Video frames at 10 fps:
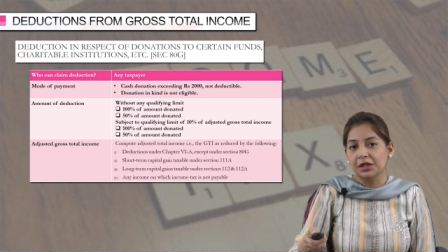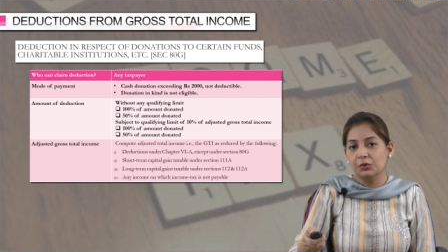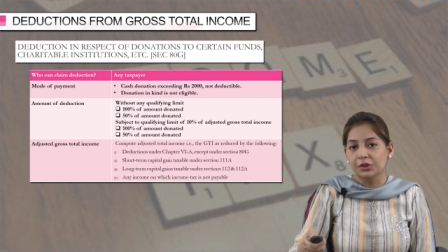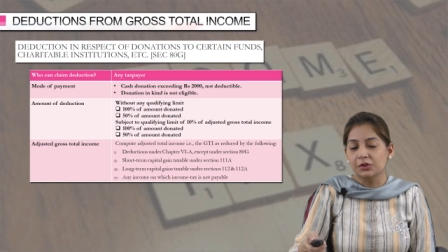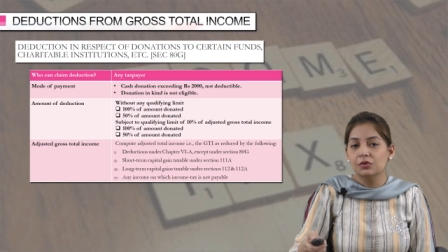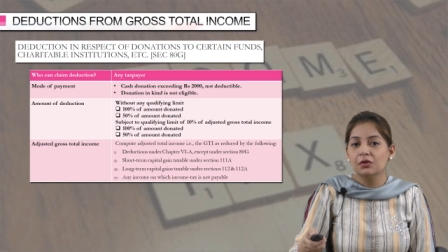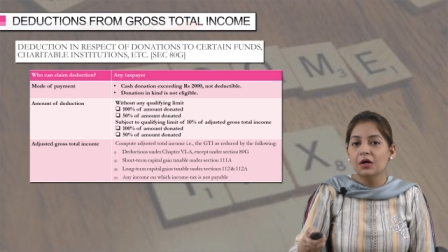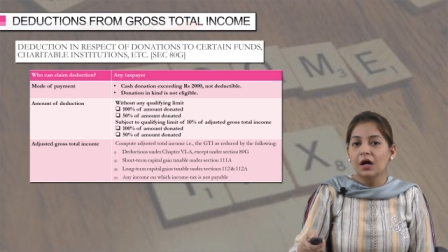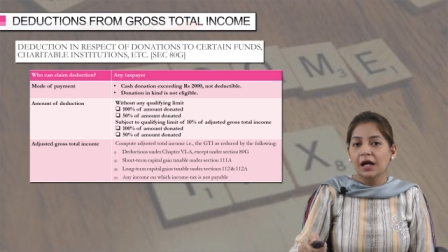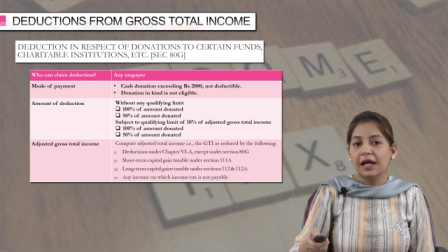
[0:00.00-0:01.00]
we are going to
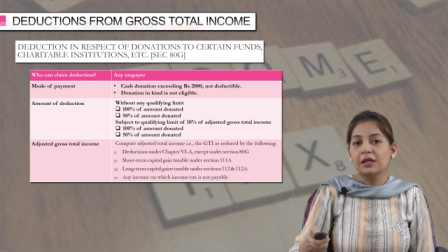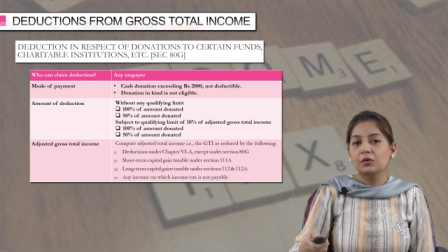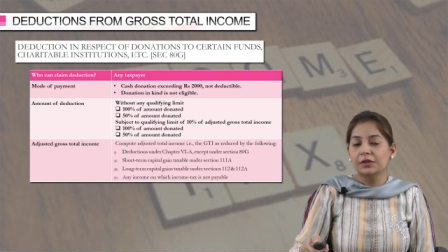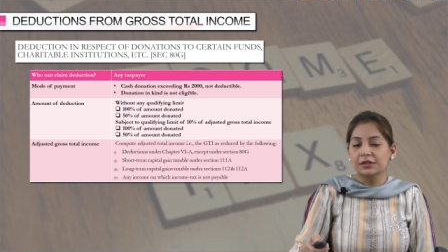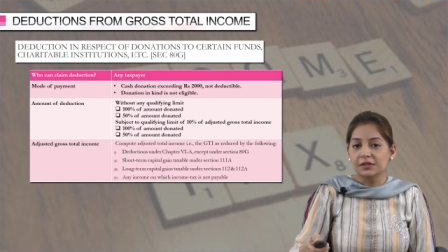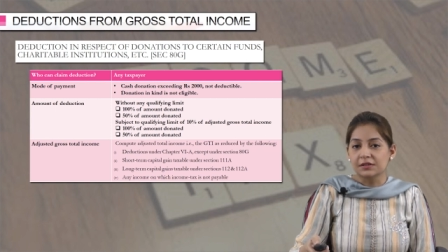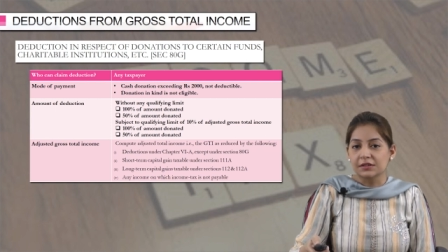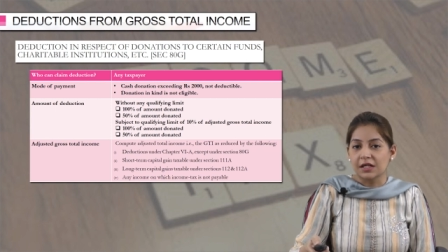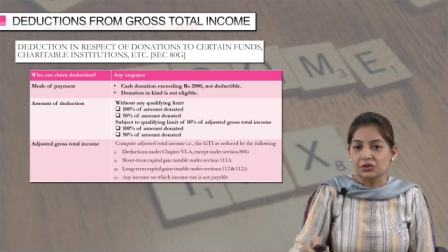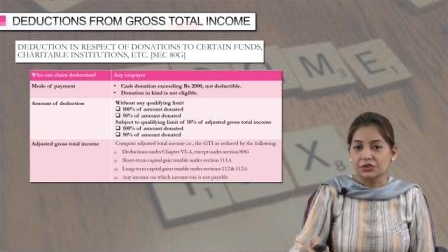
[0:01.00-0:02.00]
calculate this
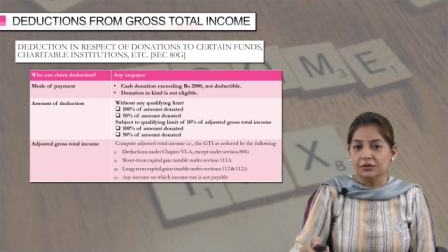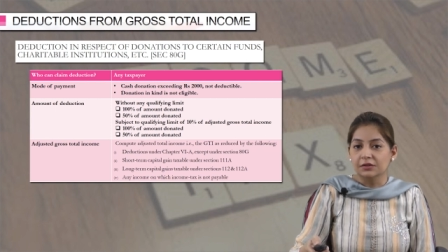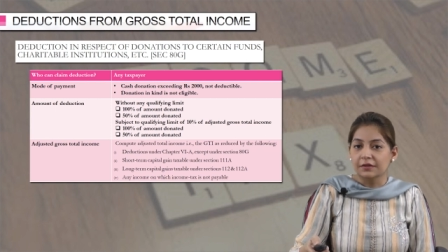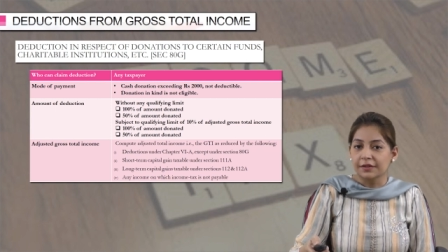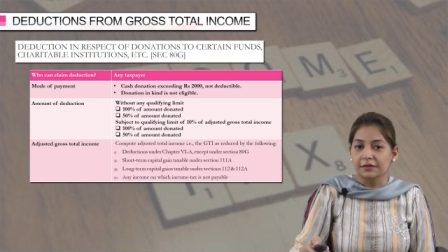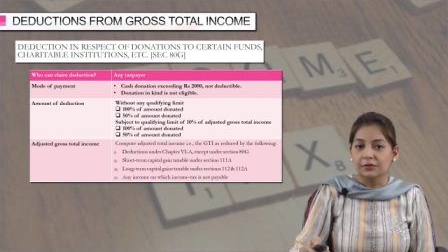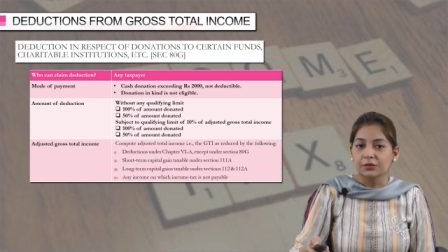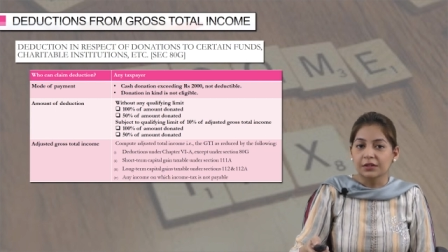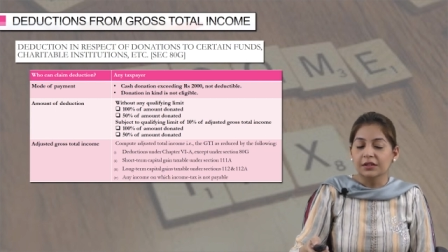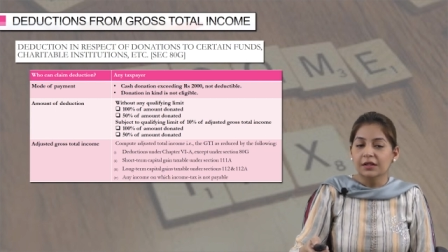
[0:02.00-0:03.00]
deduction here
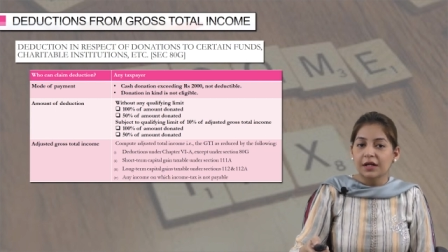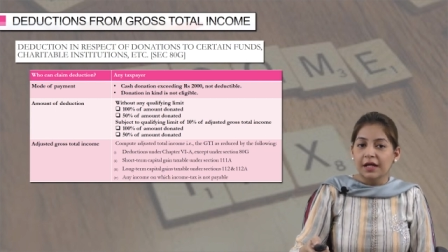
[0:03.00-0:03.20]
only.